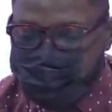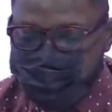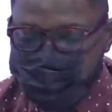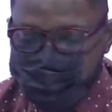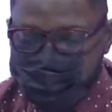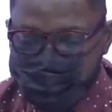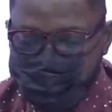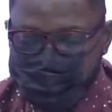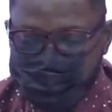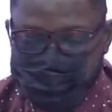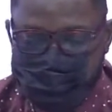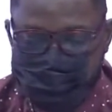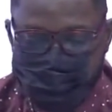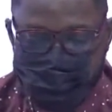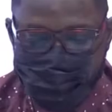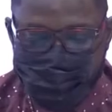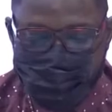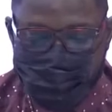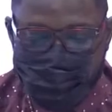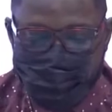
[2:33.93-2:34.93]
if you held that
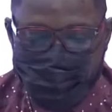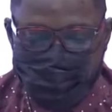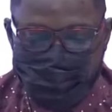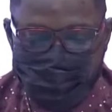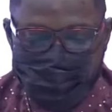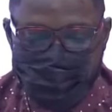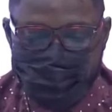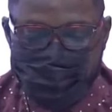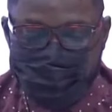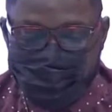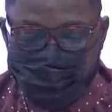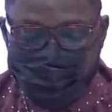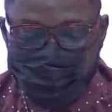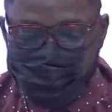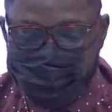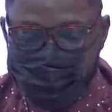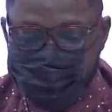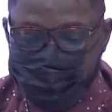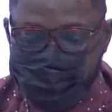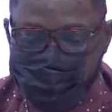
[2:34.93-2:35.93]
paper out in that
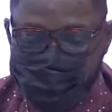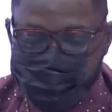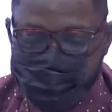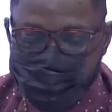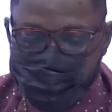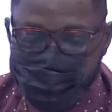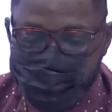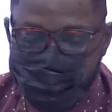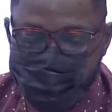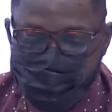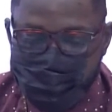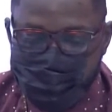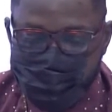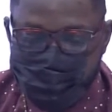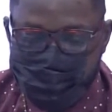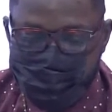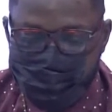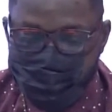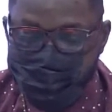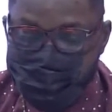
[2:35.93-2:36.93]
position for
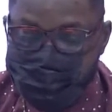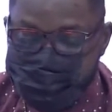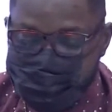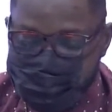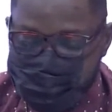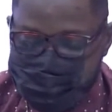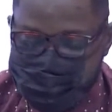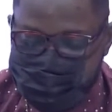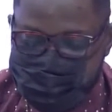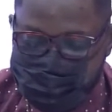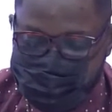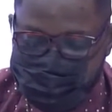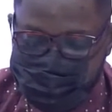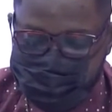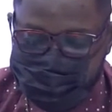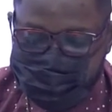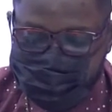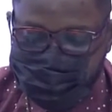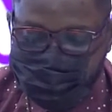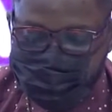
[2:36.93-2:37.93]
1 minute?
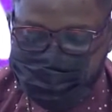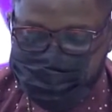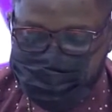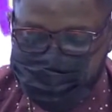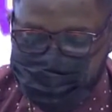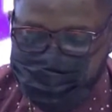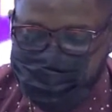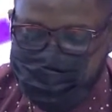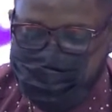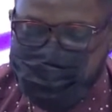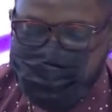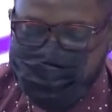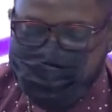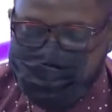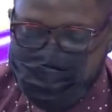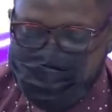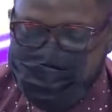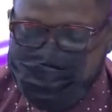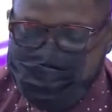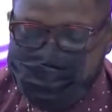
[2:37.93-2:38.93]
Your arm
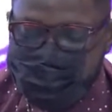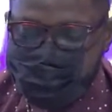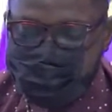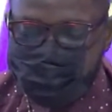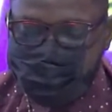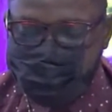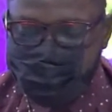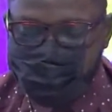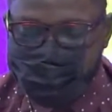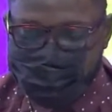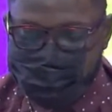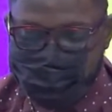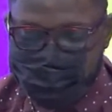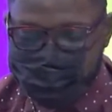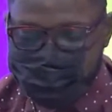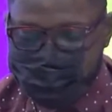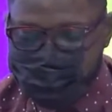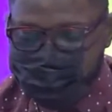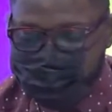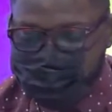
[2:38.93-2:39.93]
would ache a little, wouldn't
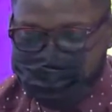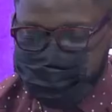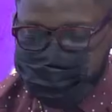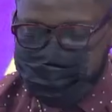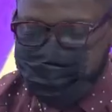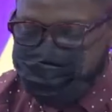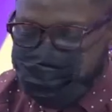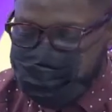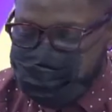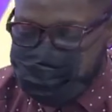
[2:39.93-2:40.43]
it? How about